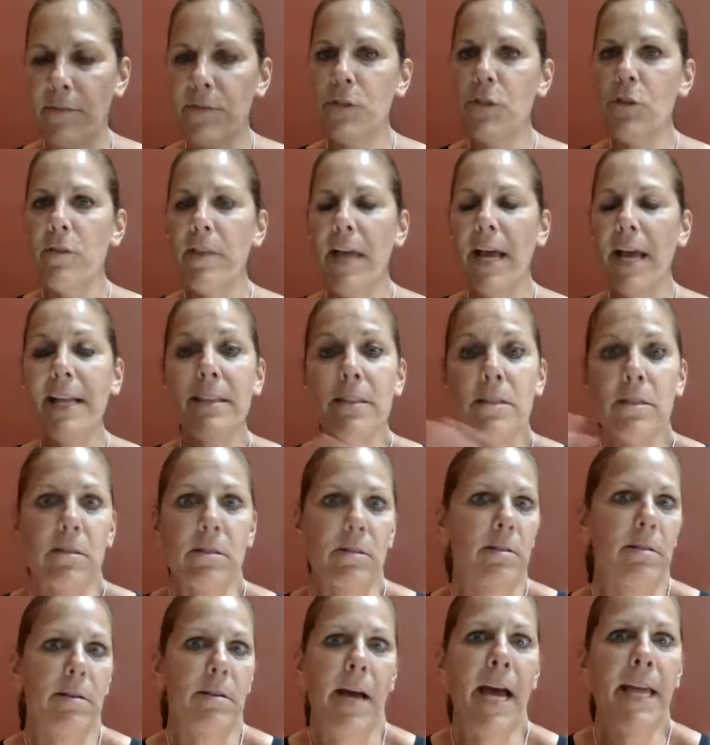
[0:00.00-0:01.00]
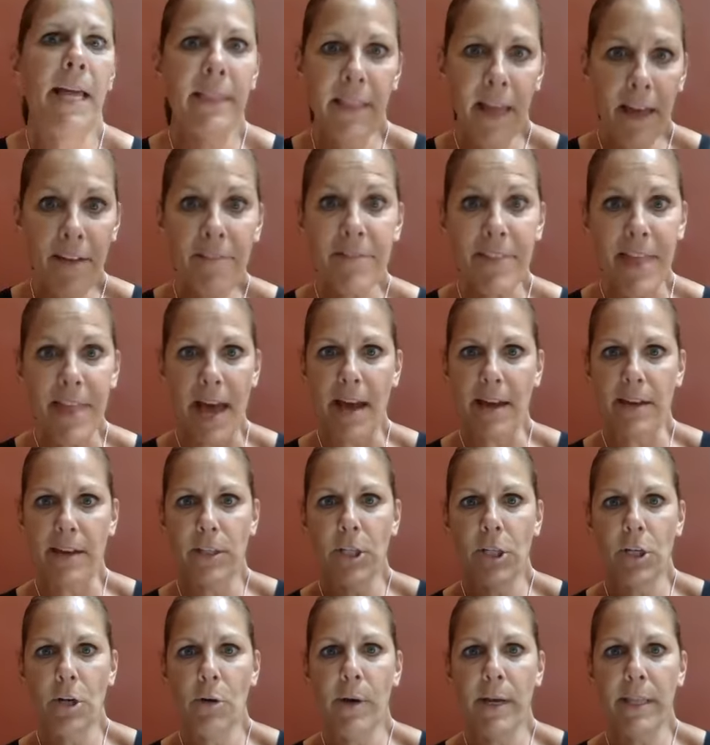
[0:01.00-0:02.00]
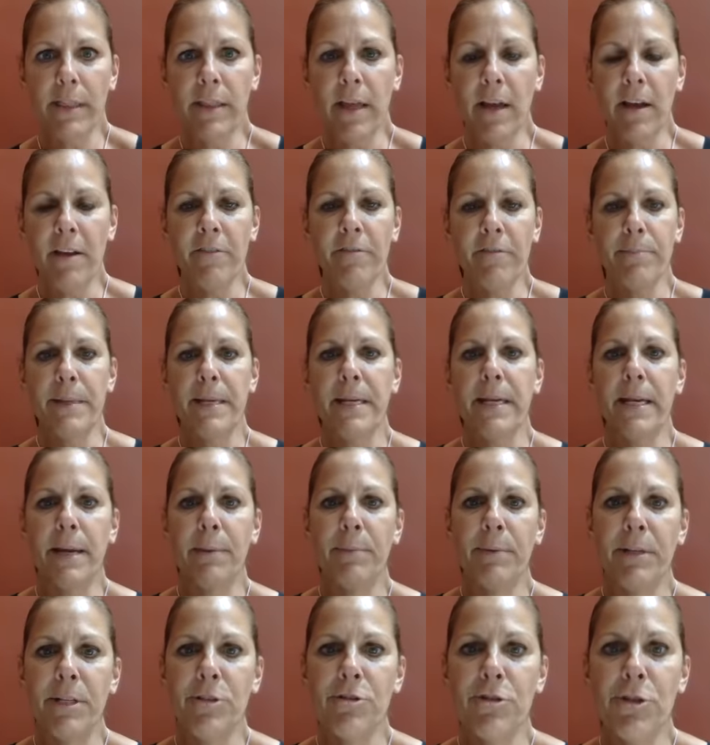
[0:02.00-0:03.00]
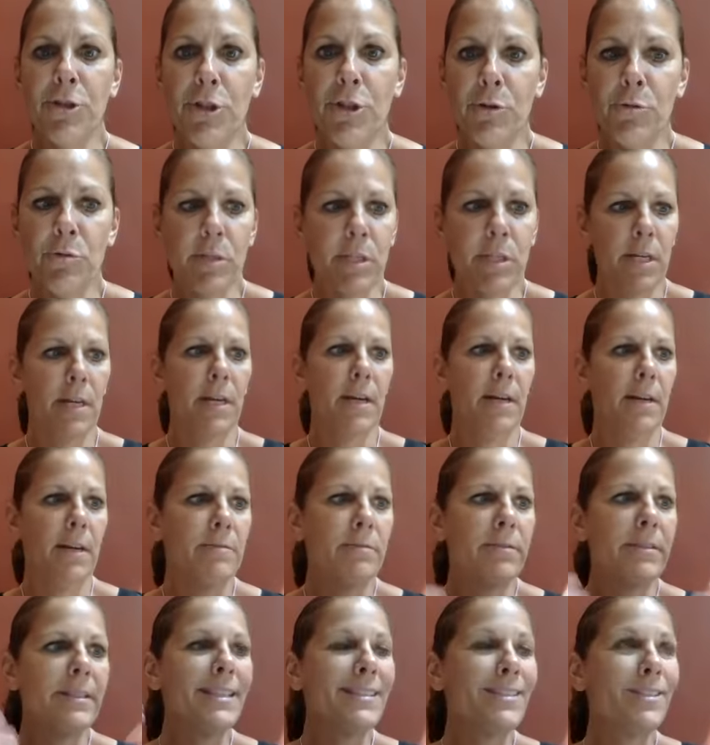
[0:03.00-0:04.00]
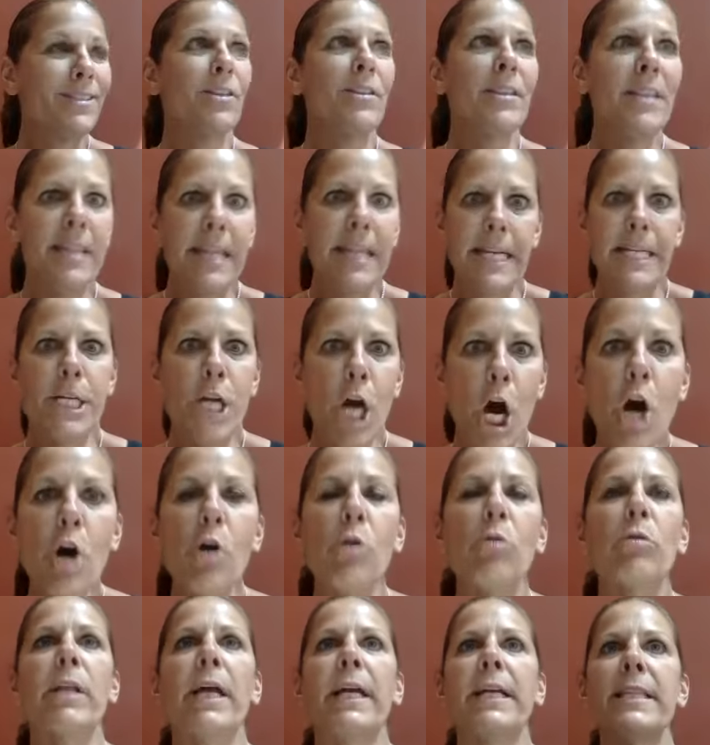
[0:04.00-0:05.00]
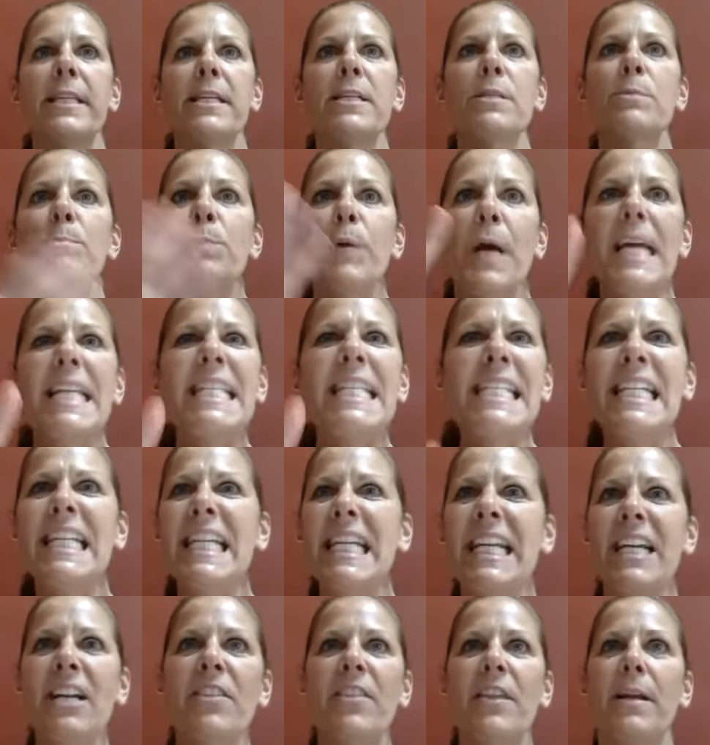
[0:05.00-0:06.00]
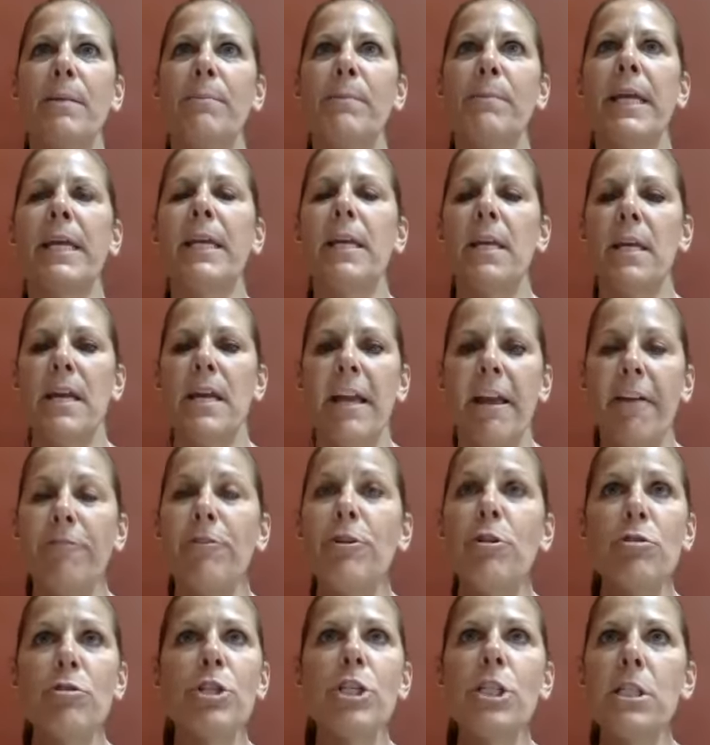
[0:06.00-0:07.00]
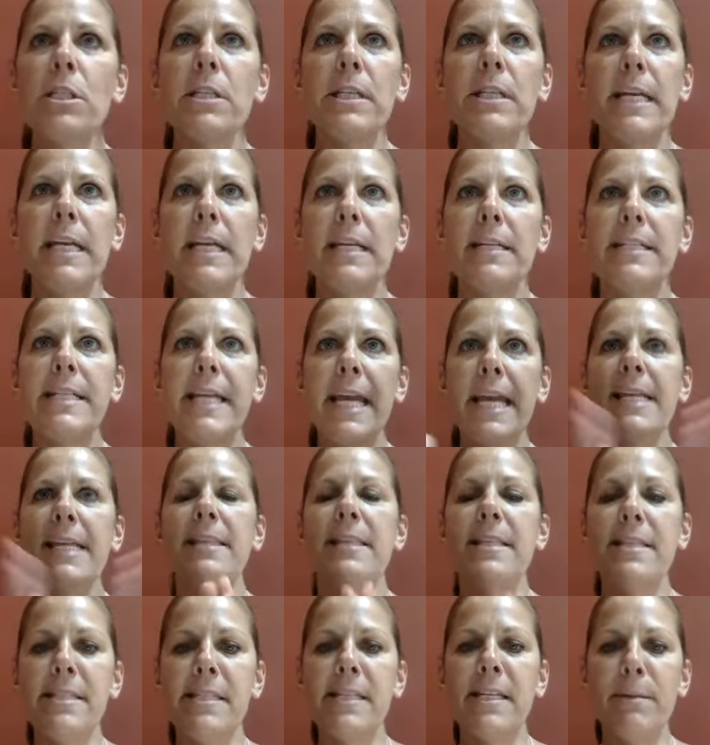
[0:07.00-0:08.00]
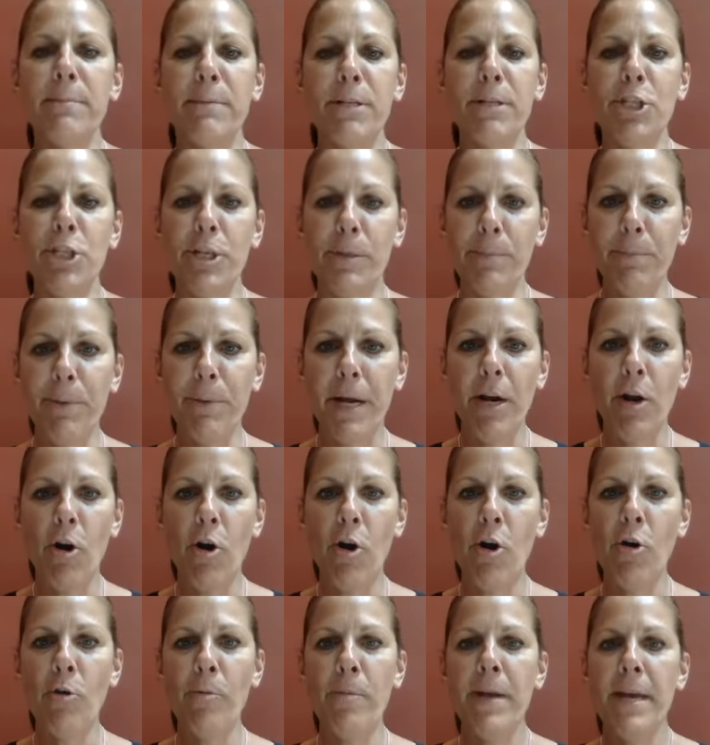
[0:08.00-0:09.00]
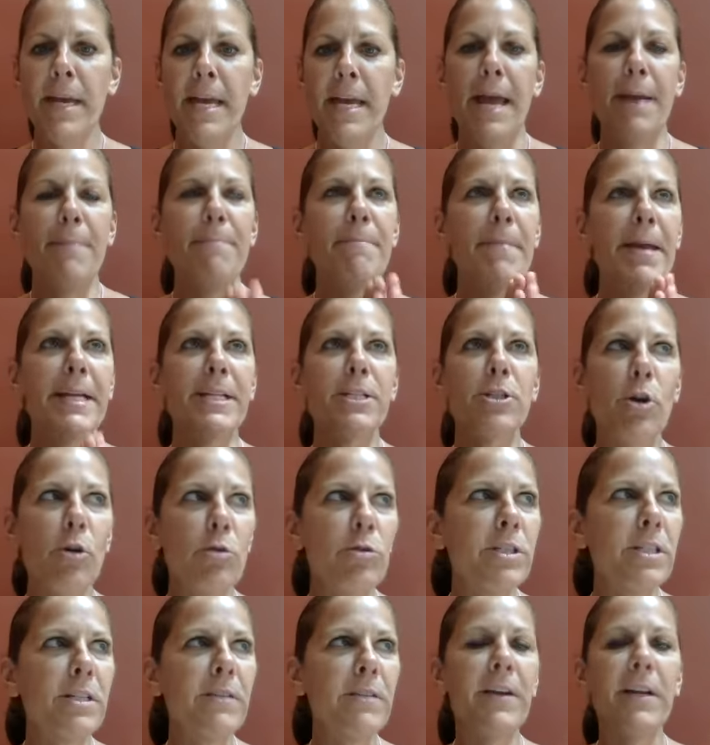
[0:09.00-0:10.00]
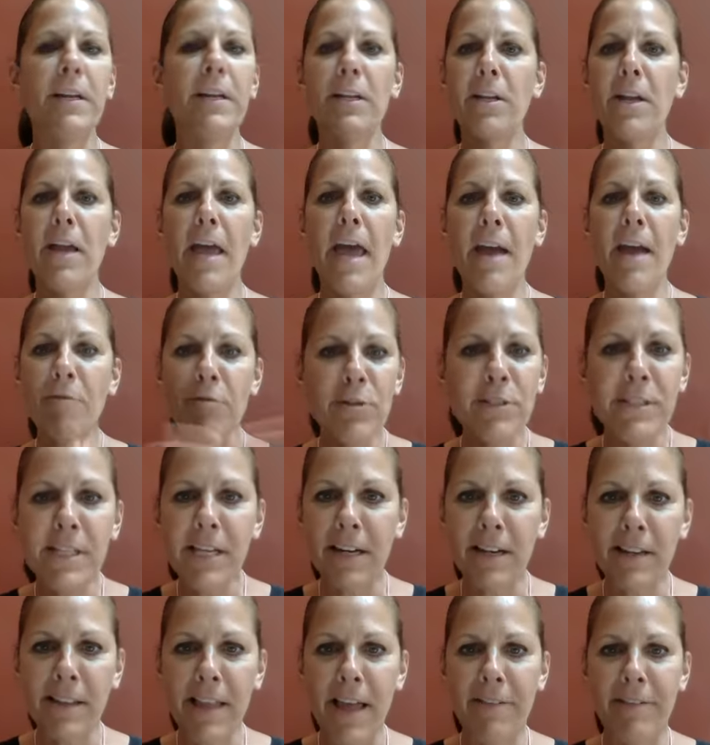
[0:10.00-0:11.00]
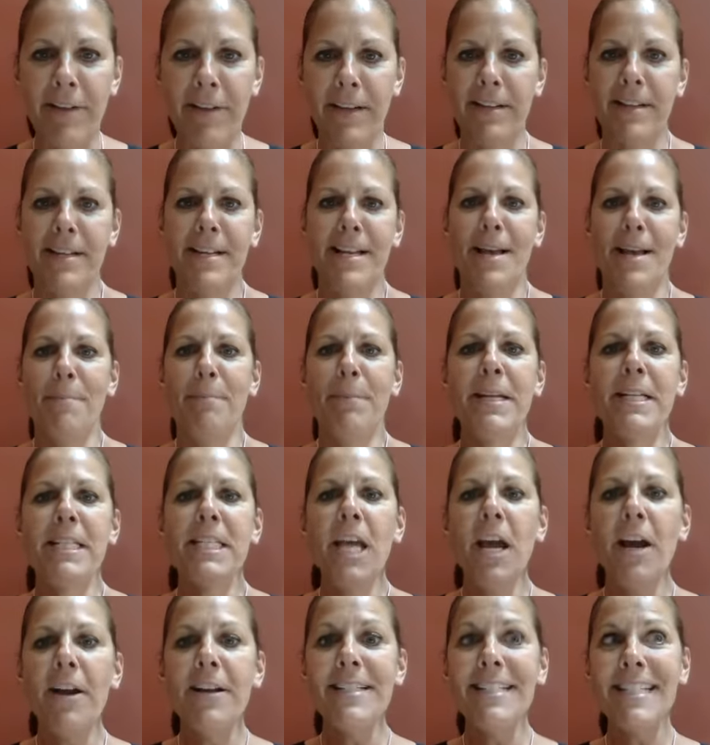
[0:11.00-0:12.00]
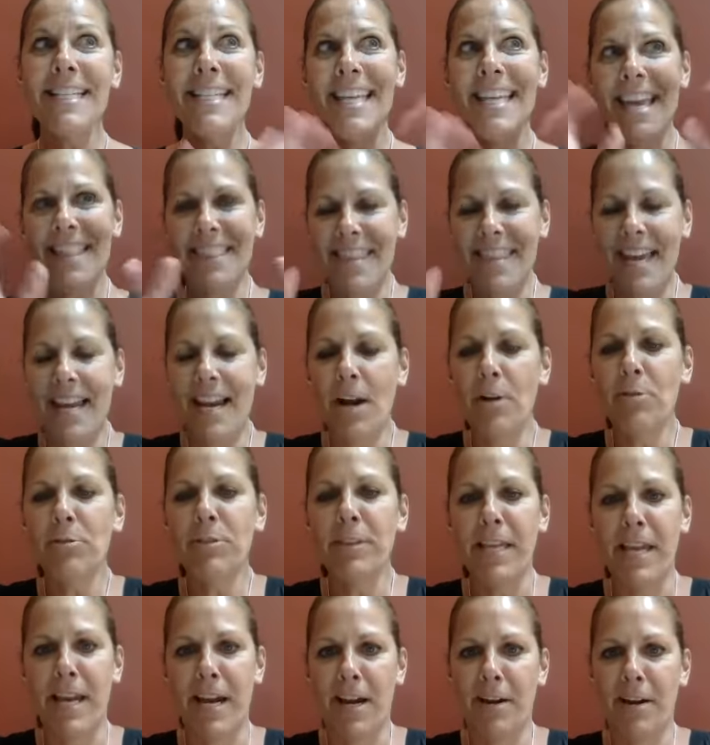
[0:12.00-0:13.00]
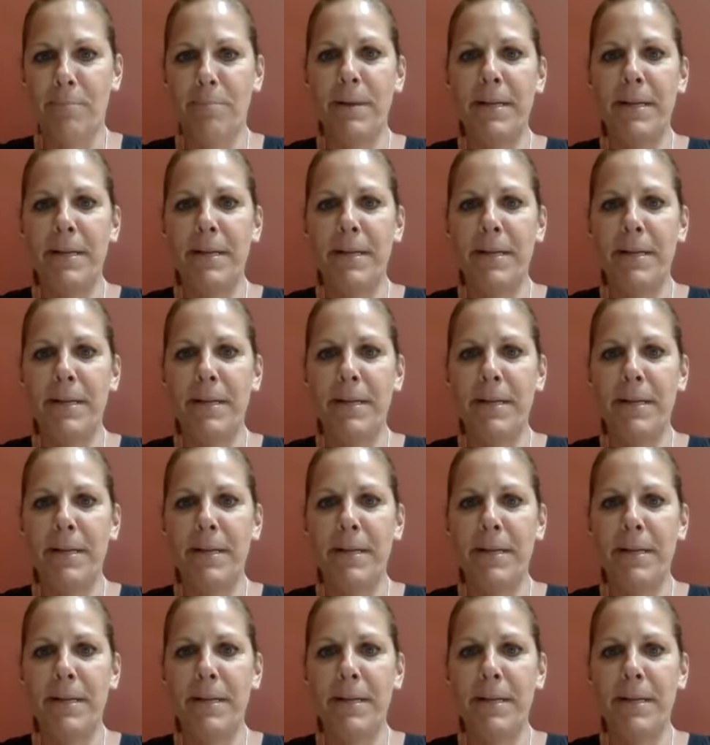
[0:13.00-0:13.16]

So that's I love that. You know, I yeah. love being able to introduce so that they know like there's breads in here that I'm like if you just take this cinnamon chip bread home and make toast of it, everyone's gonna love it. But it's hard to get that out there.